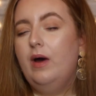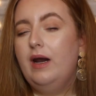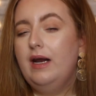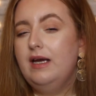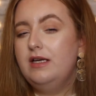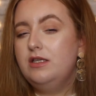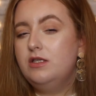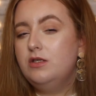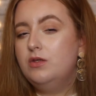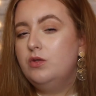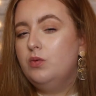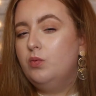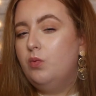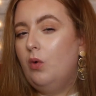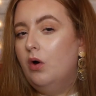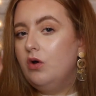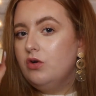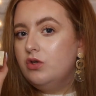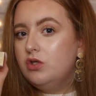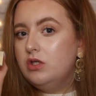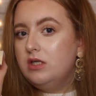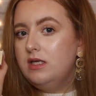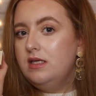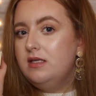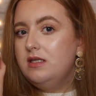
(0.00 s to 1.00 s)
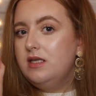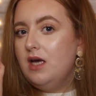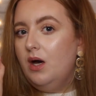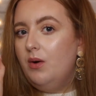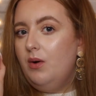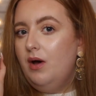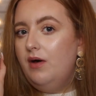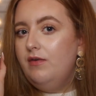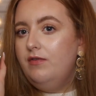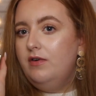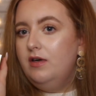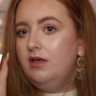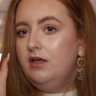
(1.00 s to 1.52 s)
when I swatched this,
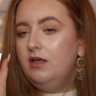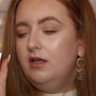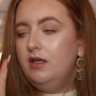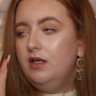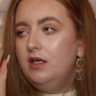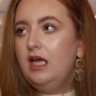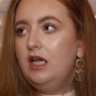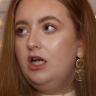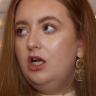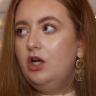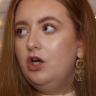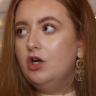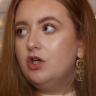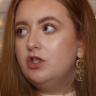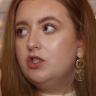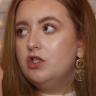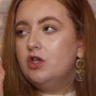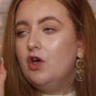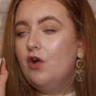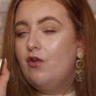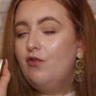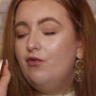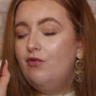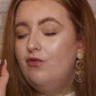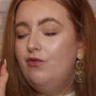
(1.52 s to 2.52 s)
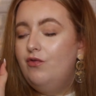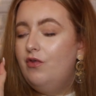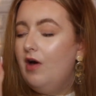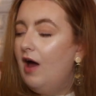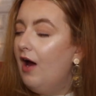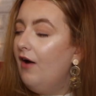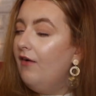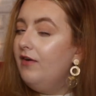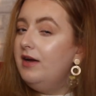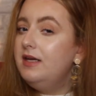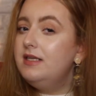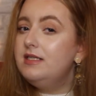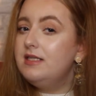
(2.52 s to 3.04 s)
however, it looked
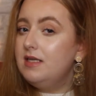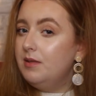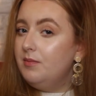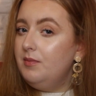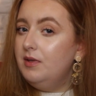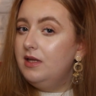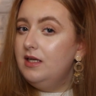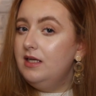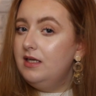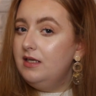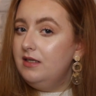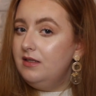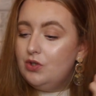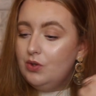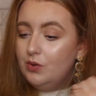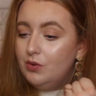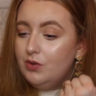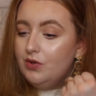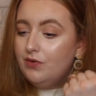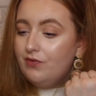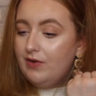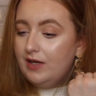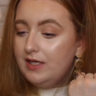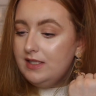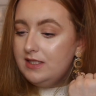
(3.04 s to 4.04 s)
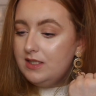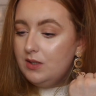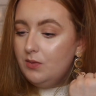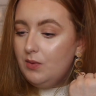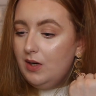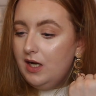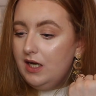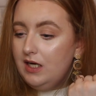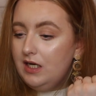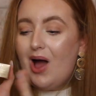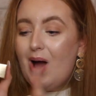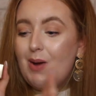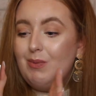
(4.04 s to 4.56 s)
very similar to the Fenty
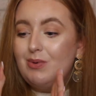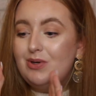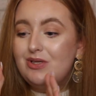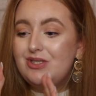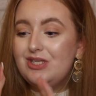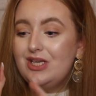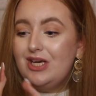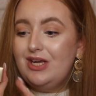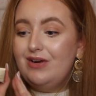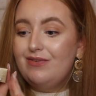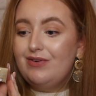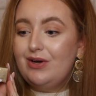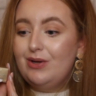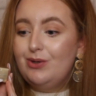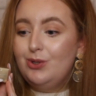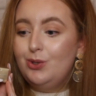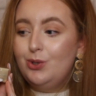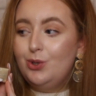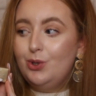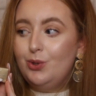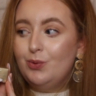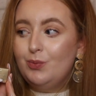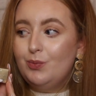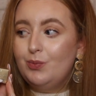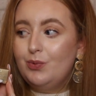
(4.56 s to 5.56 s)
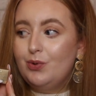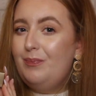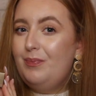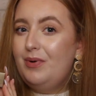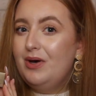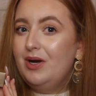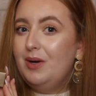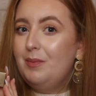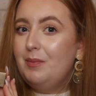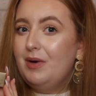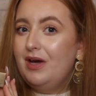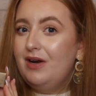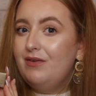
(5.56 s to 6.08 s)
one. I'm not saying I found a dupe,
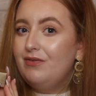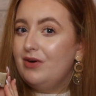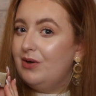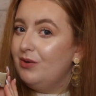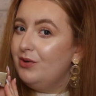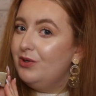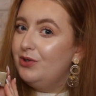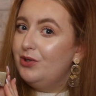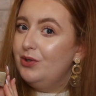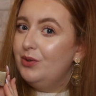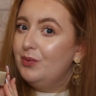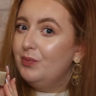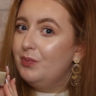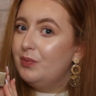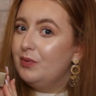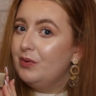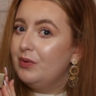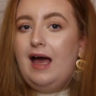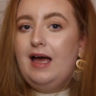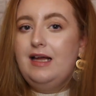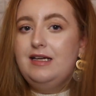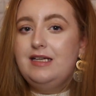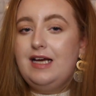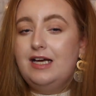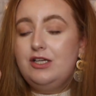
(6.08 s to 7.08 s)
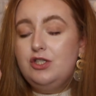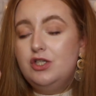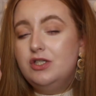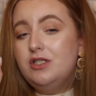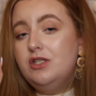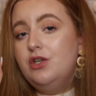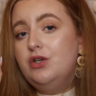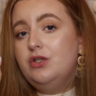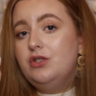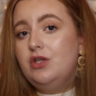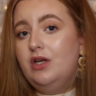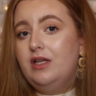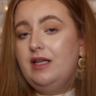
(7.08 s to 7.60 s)
but I might have found a dupe. And I just
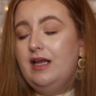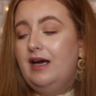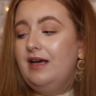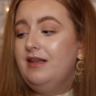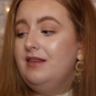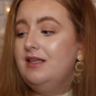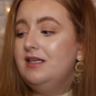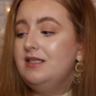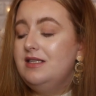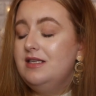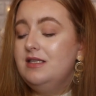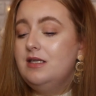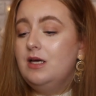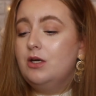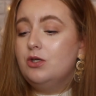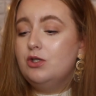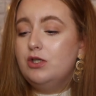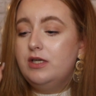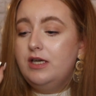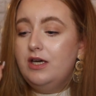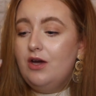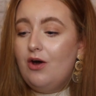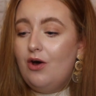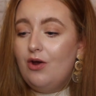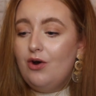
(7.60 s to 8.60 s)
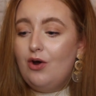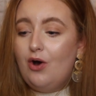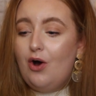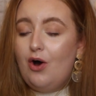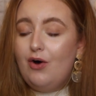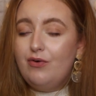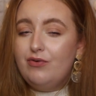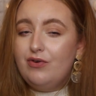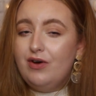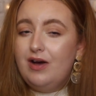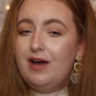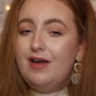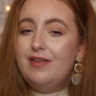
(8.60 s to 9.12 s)
looked online, this is actually on
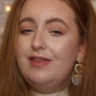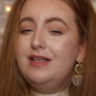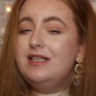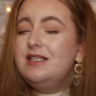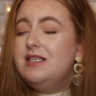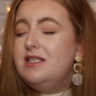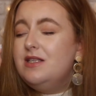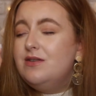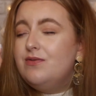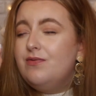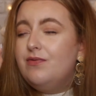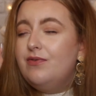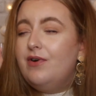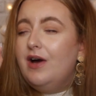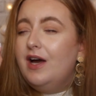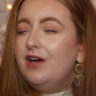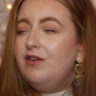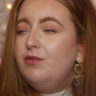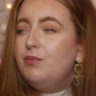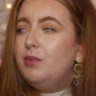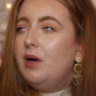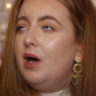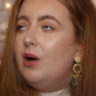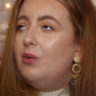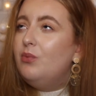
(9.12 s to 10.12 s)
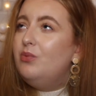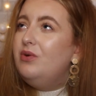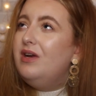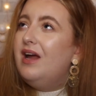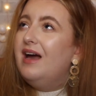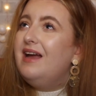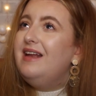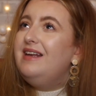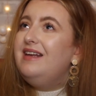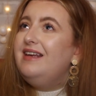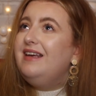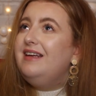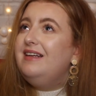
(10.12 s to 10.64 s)
offer, and this is
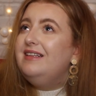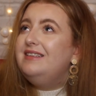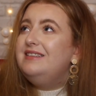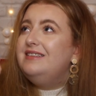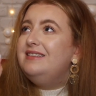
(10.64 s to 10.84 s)
£5.90.